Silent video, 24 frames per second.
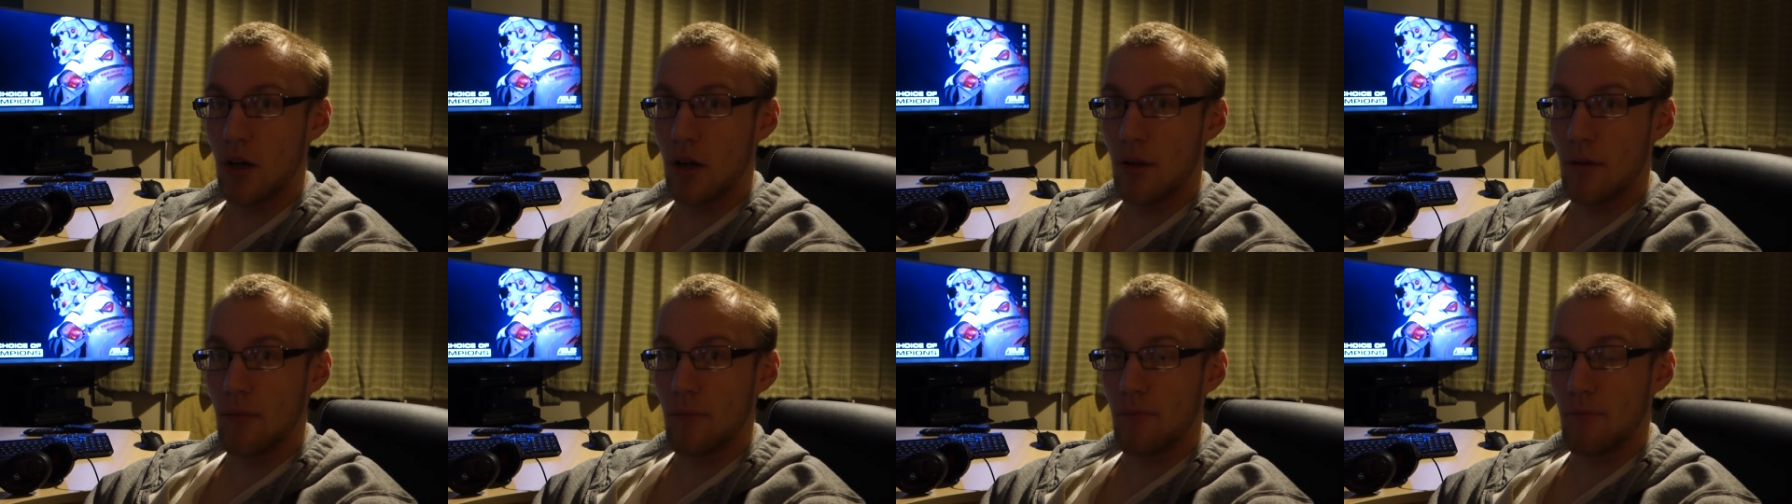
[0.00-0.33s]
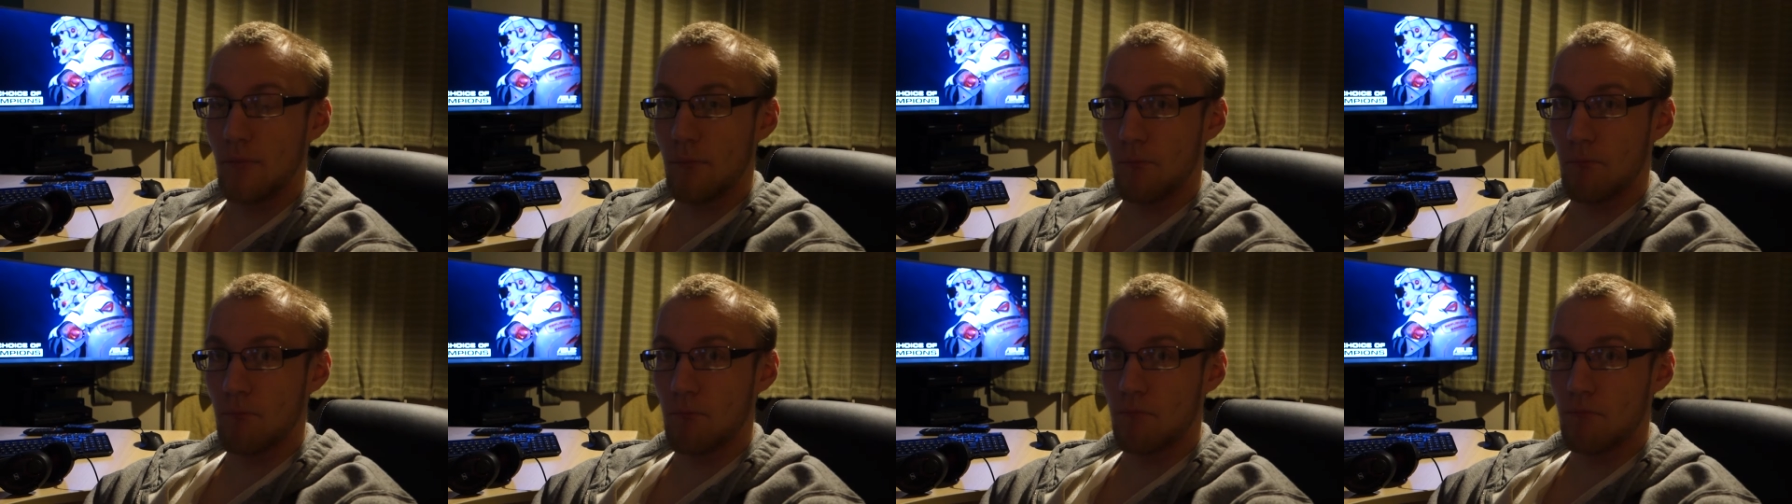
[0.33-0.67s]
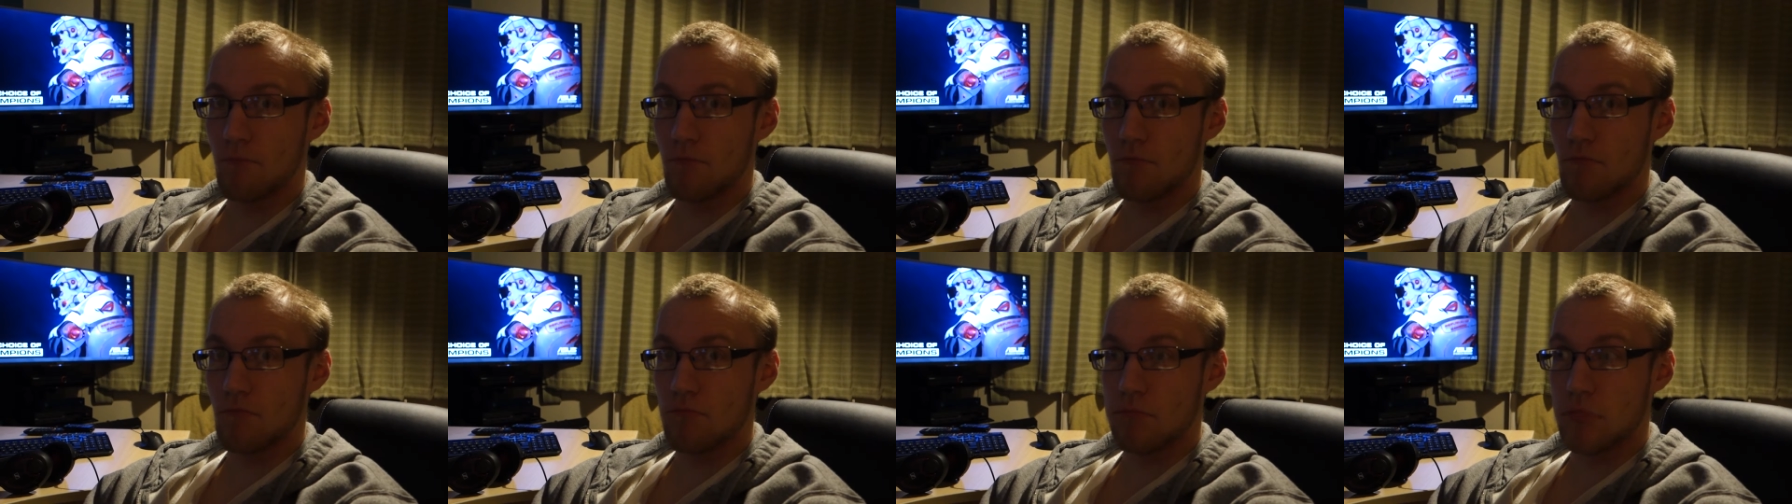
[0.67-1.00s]
Um,
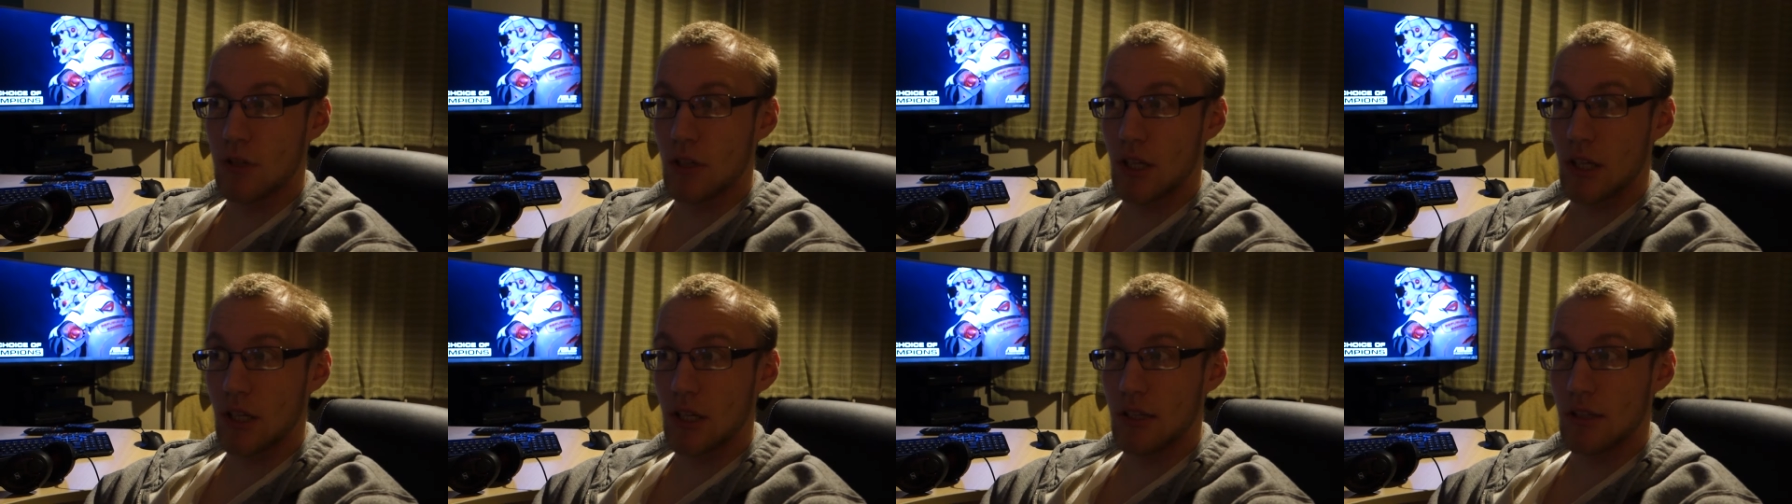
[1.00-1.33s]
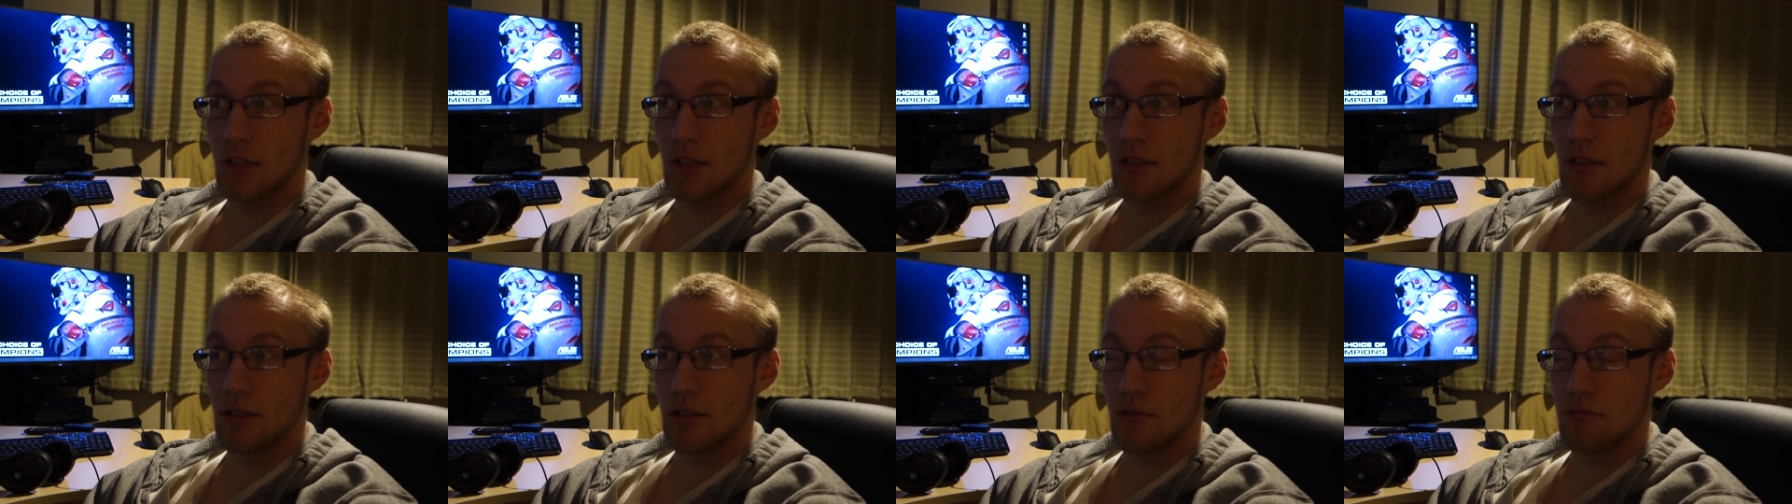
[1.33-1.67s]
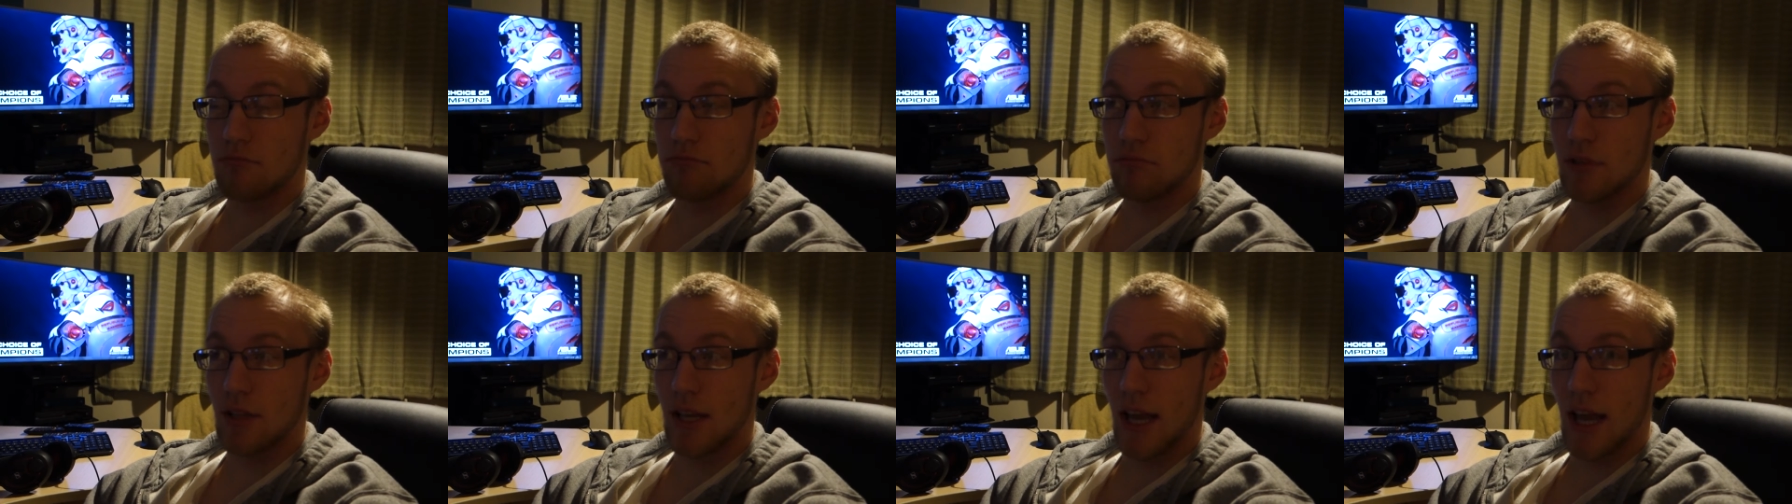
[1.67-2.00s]
and
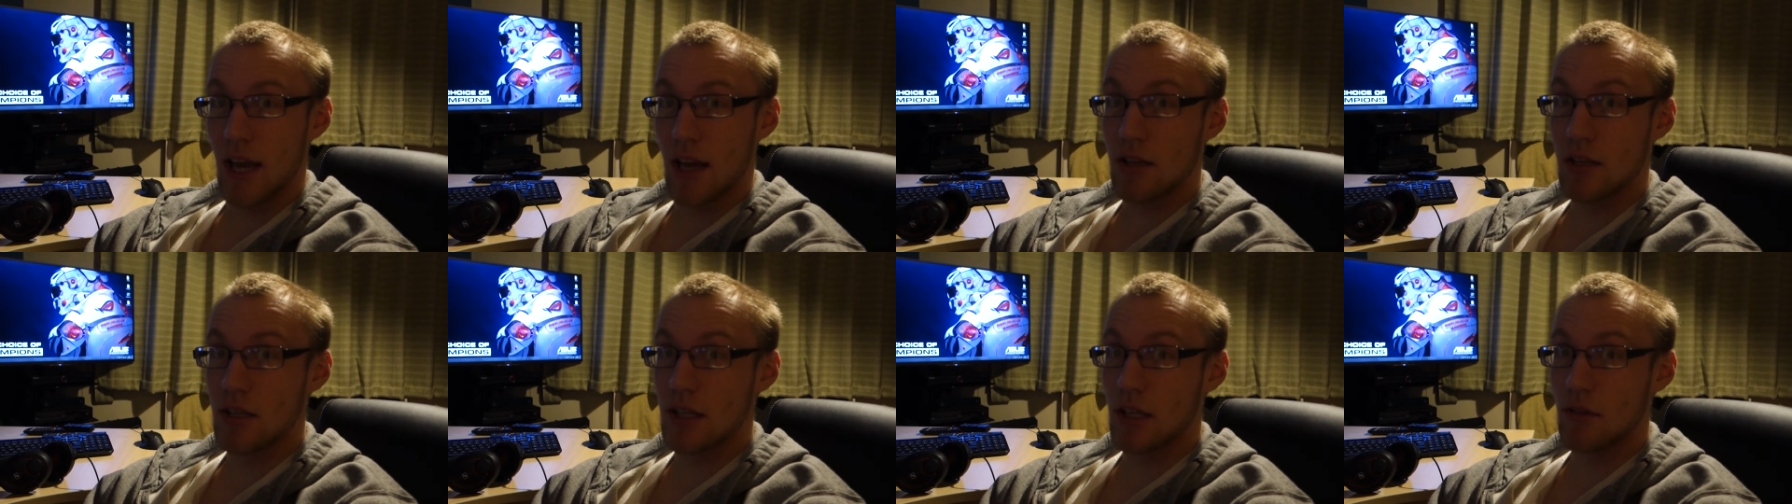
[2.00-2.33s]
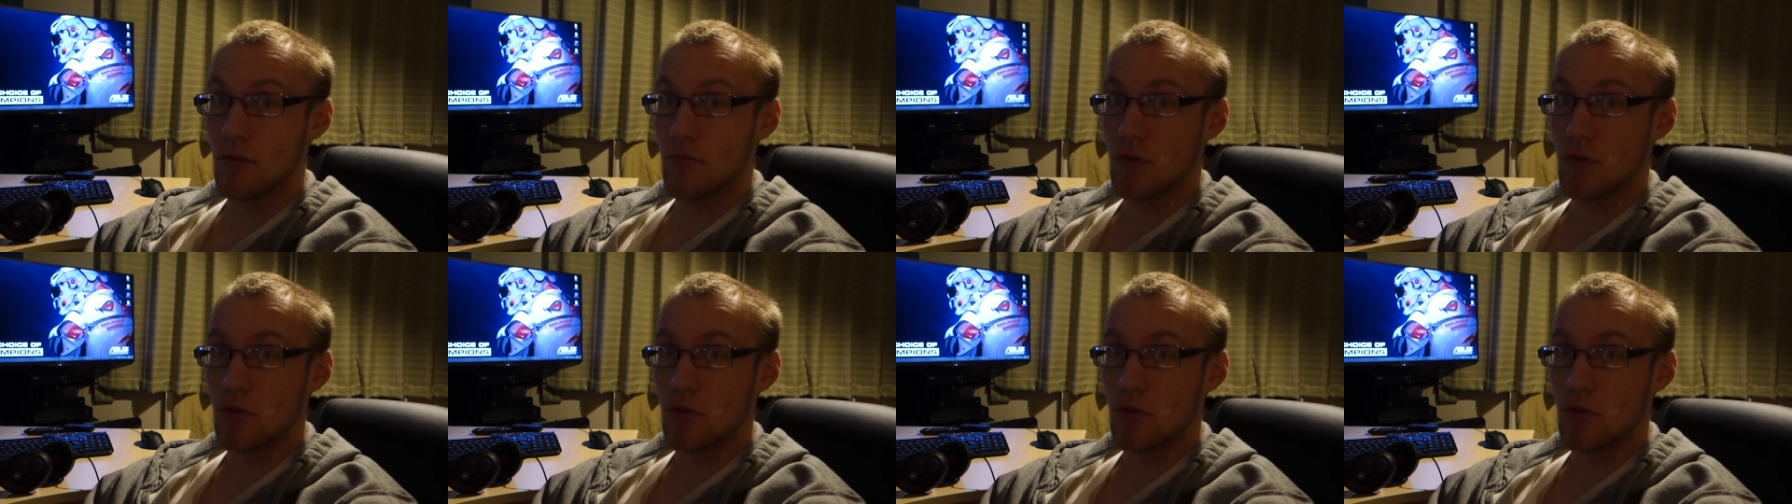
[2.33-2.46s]
yeah, see the